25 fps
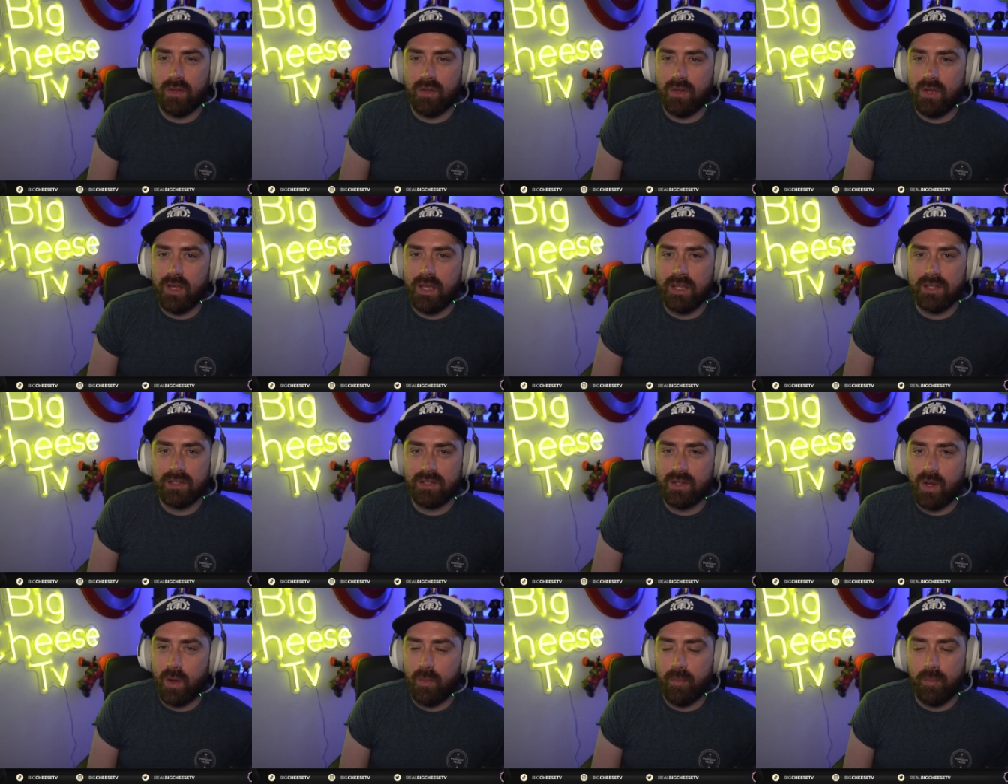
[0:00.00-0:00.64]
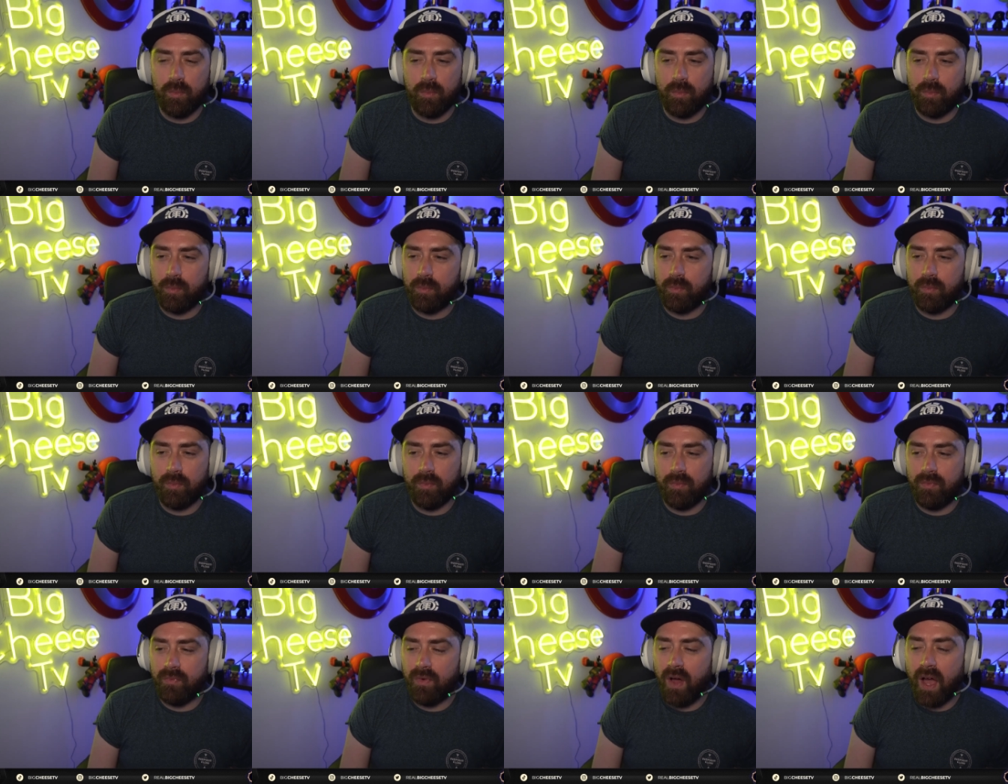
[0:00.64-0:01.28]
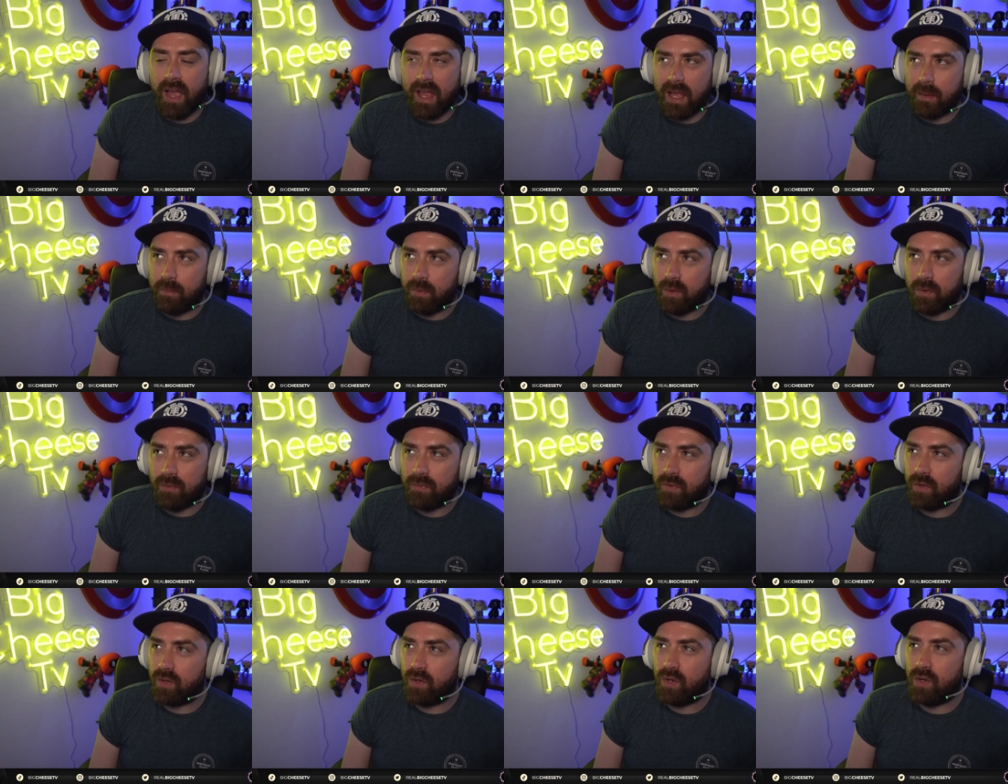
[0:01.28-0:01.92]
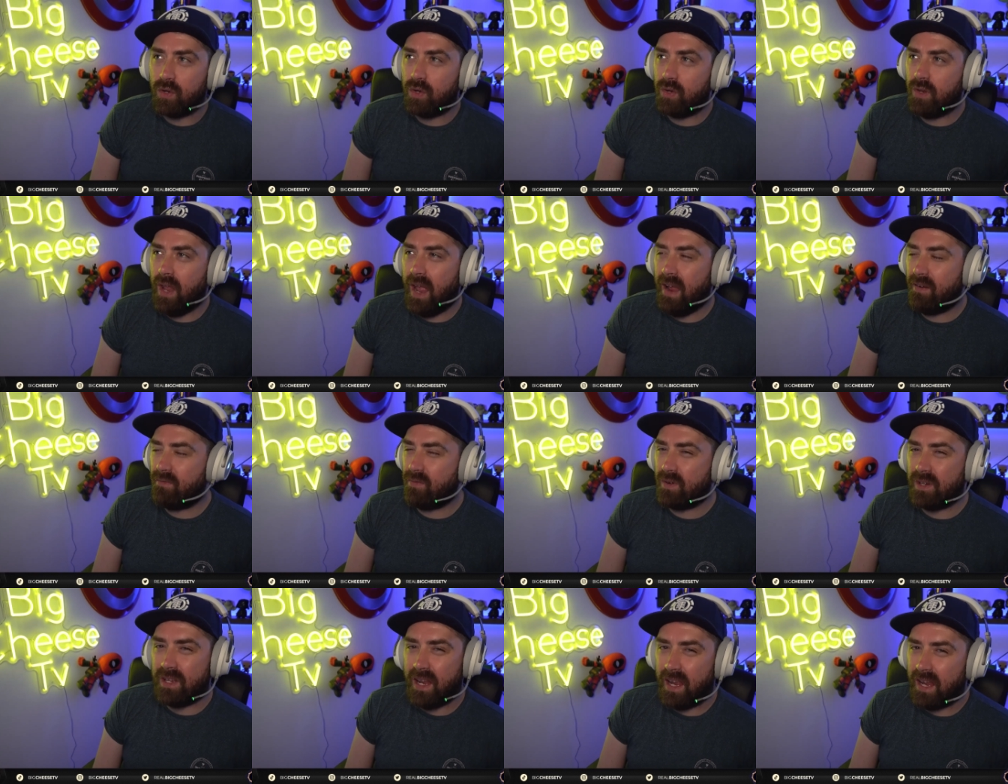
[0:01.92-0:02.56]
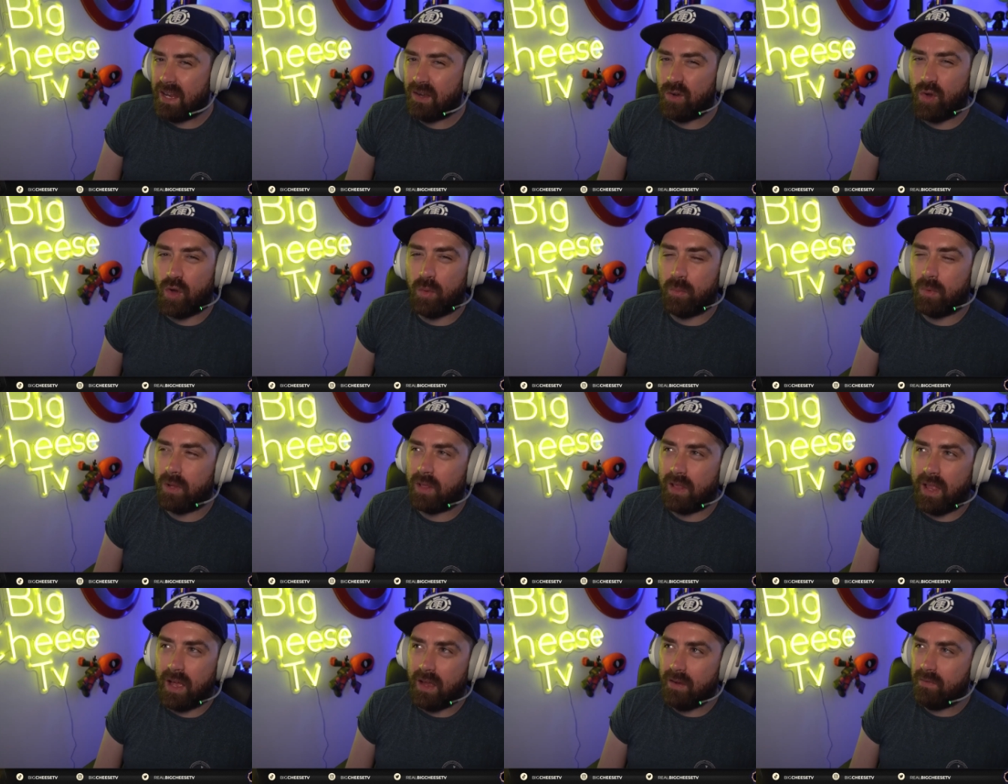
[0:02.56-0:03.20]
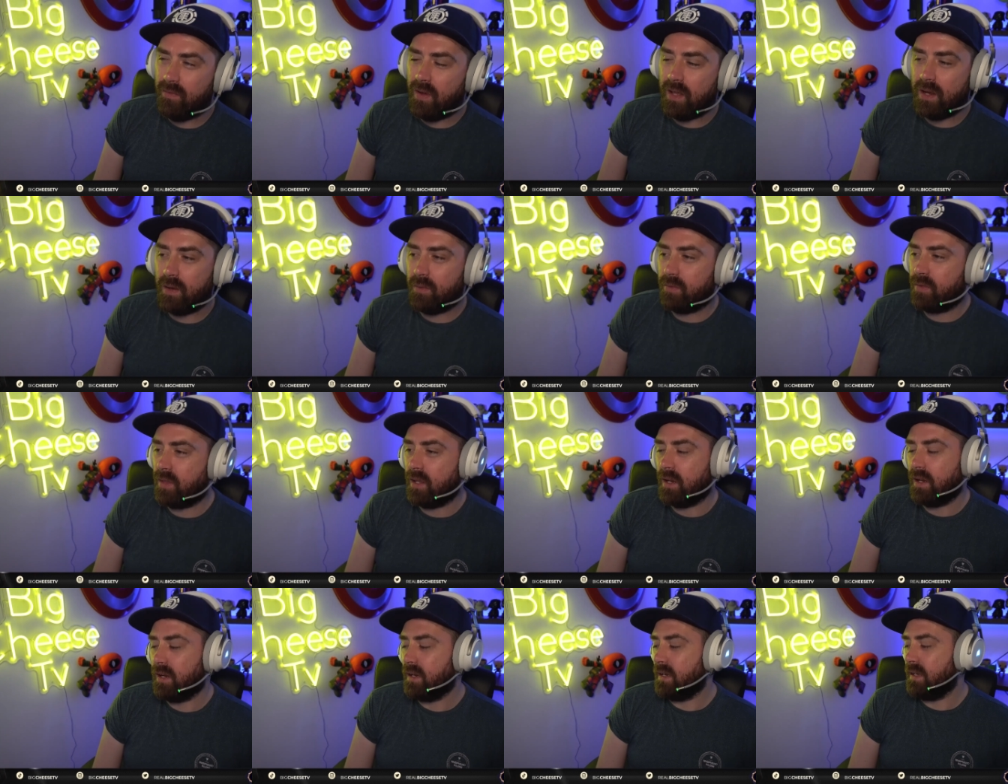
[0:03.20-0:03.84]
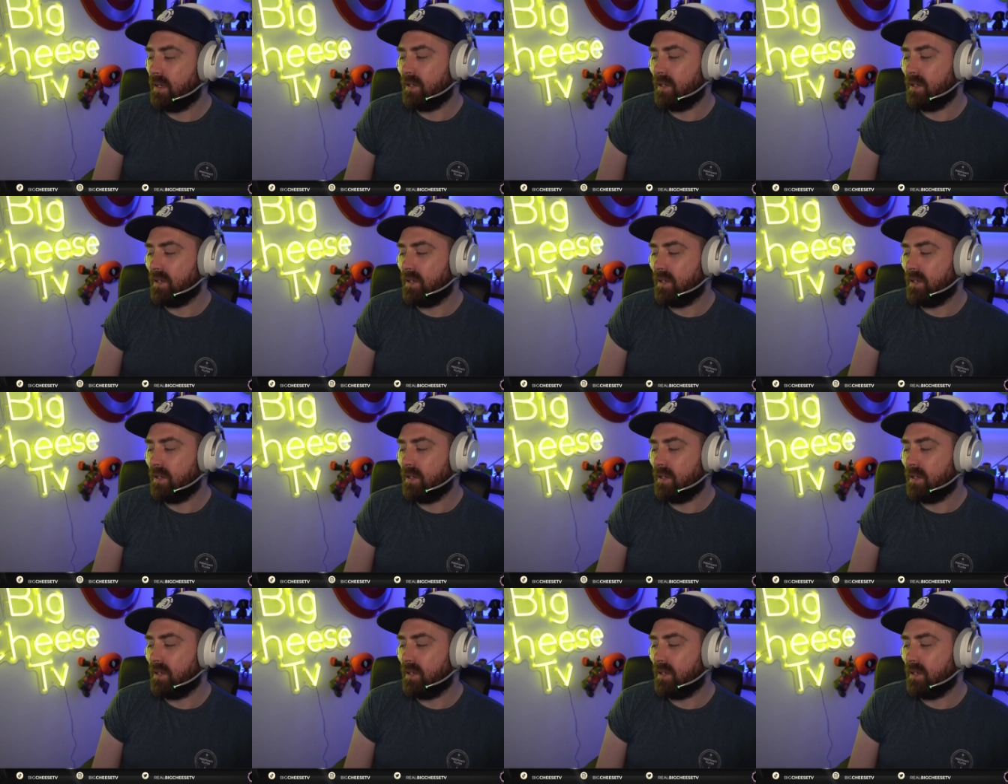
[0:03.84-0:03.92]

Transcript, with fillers: It's not viable for everyday normal life. I don't think it's